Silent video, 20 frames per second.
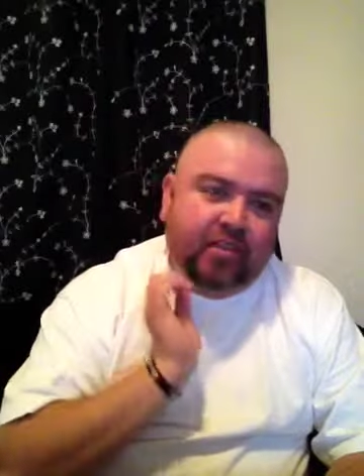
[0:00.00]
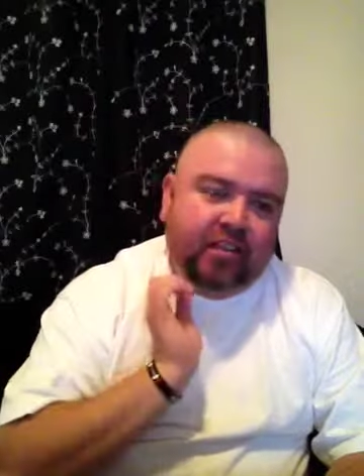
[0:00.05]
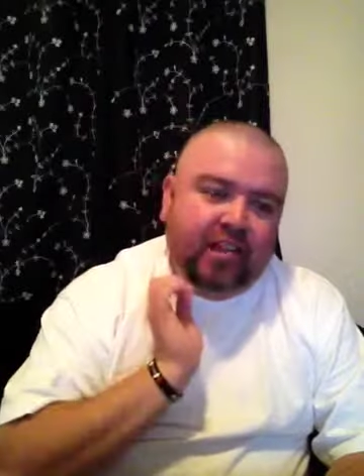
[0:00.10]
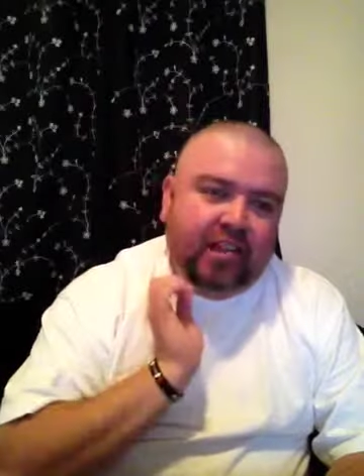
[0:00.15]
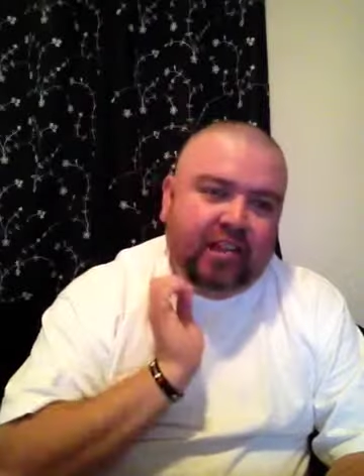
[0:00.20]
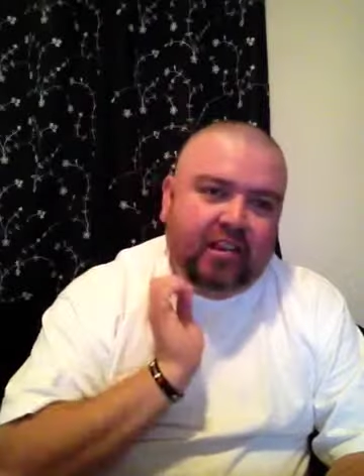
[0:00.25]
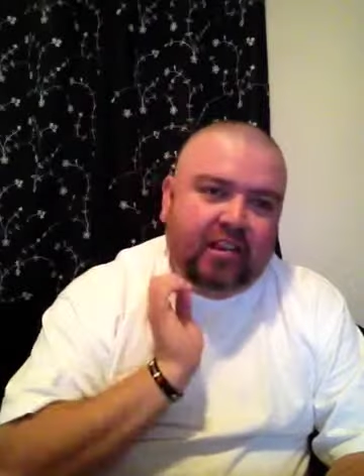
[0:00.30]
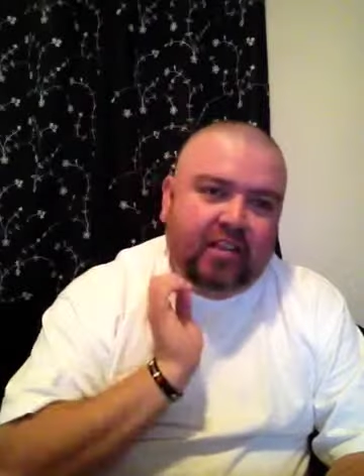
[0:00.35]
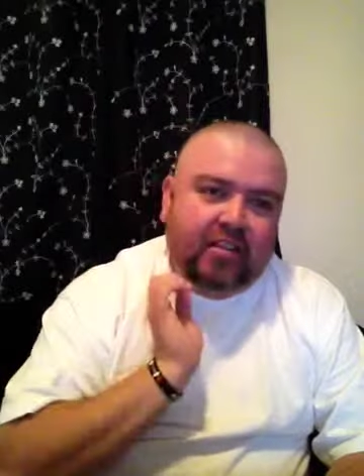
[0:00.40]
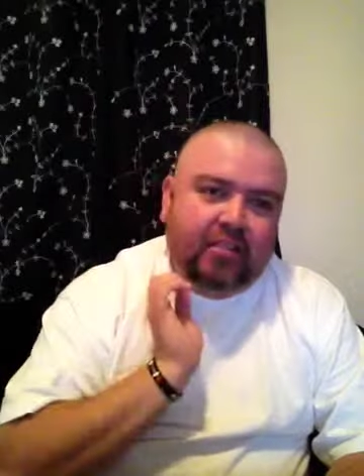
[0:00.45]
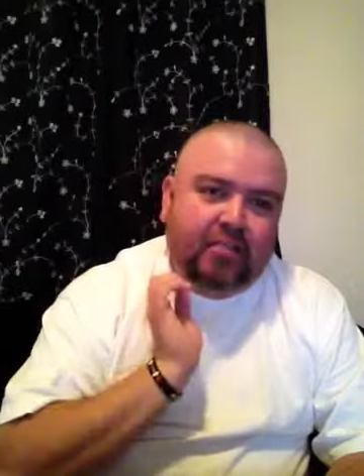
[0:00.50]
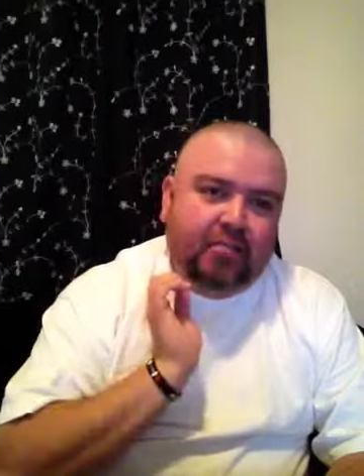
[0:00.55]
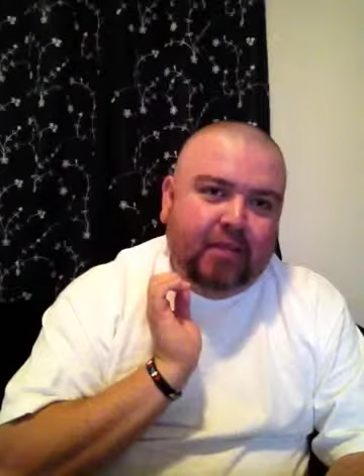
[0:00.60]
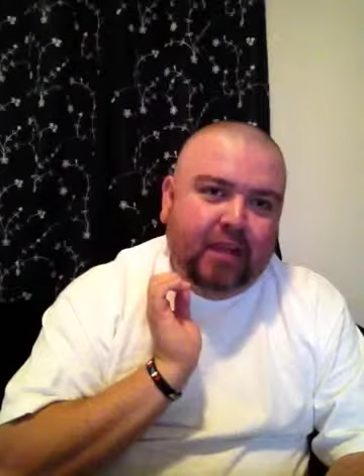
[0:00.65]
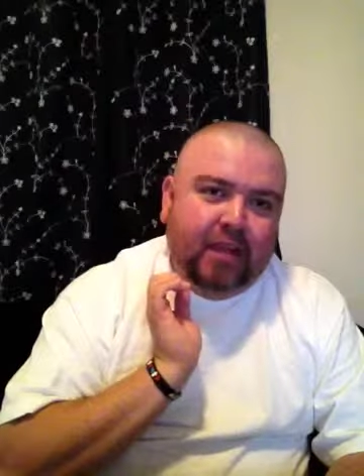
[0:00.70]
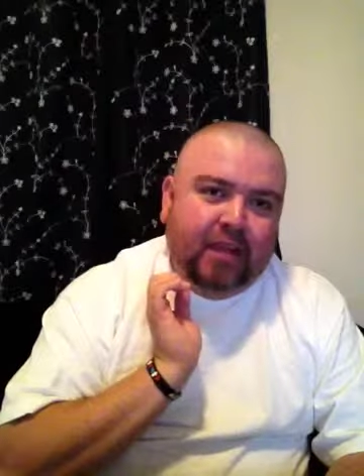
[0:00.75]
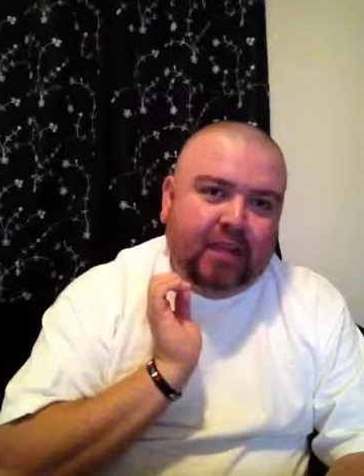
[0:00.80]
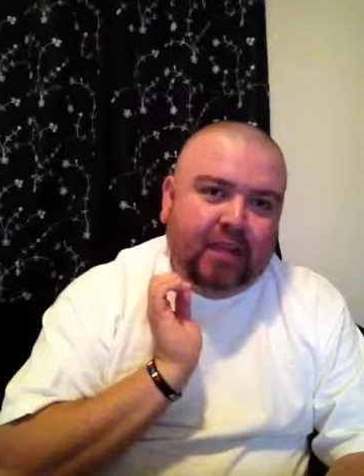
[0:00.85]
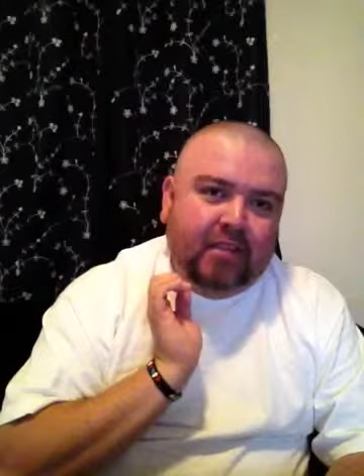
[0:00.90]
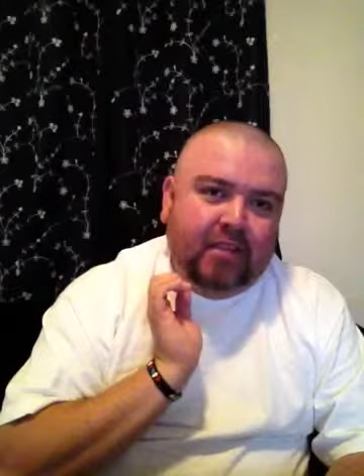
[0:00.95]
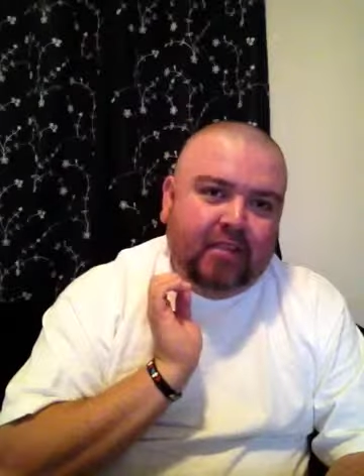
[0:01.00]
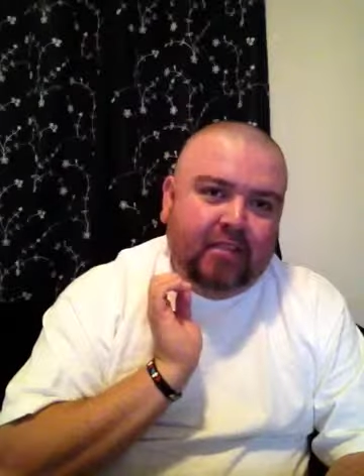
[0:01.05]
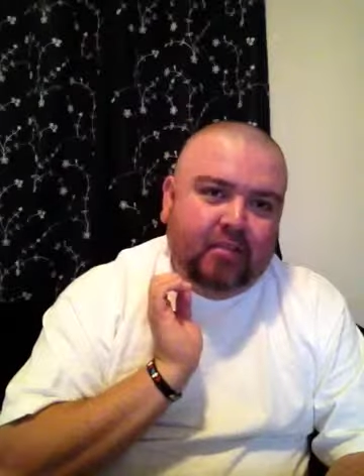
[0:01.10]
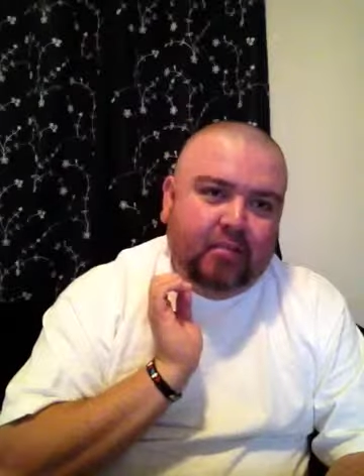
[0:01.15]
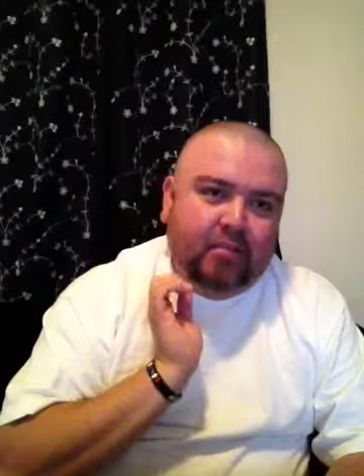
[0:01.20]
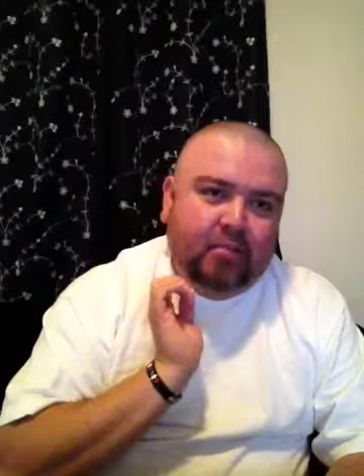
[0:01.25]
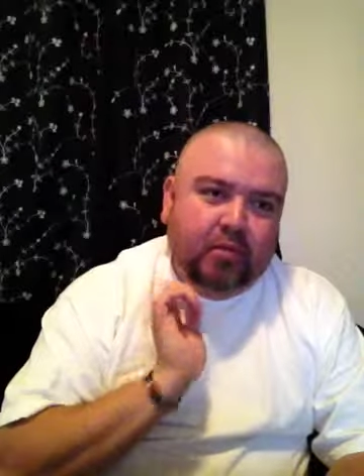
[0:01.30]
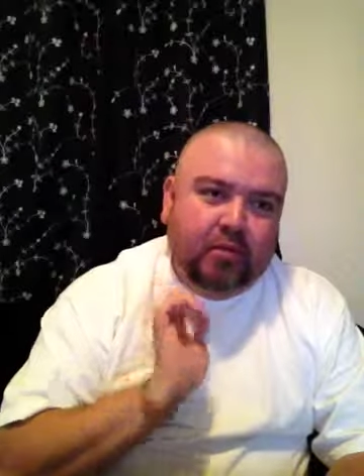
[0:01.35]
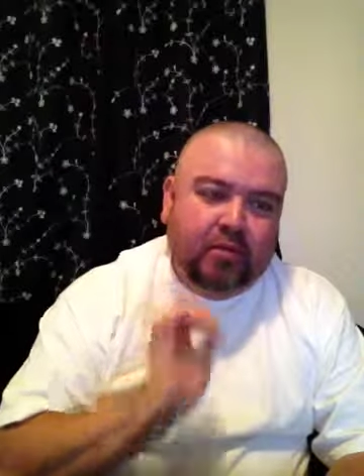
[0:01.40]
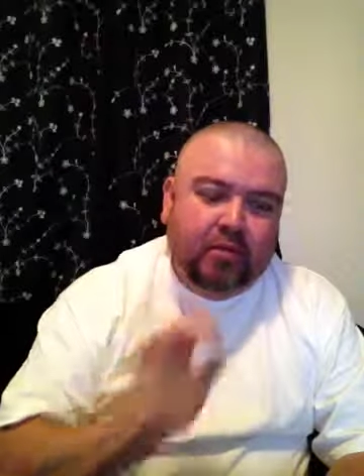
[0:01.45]
get it on the back end a little
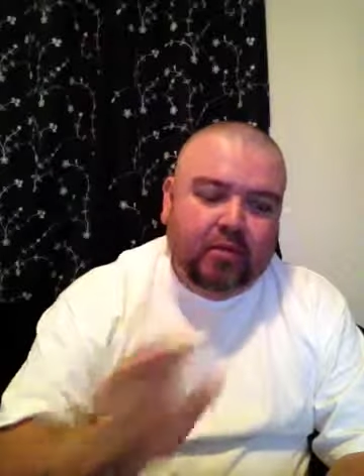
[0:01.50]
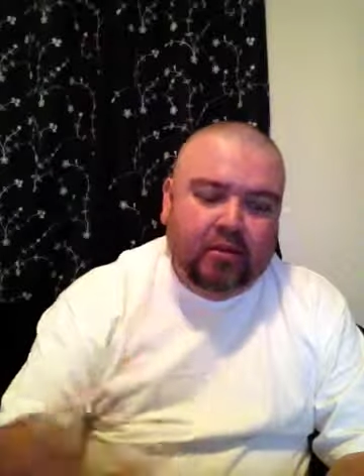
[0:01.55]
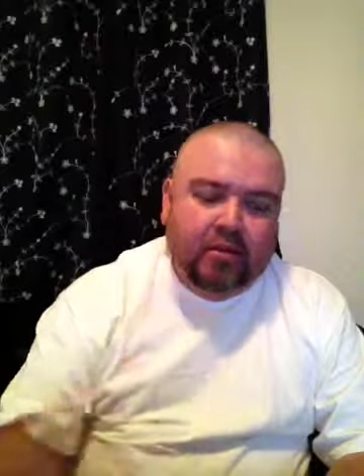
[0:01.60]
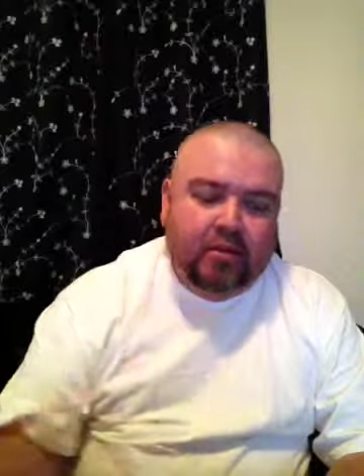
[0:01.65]
bit.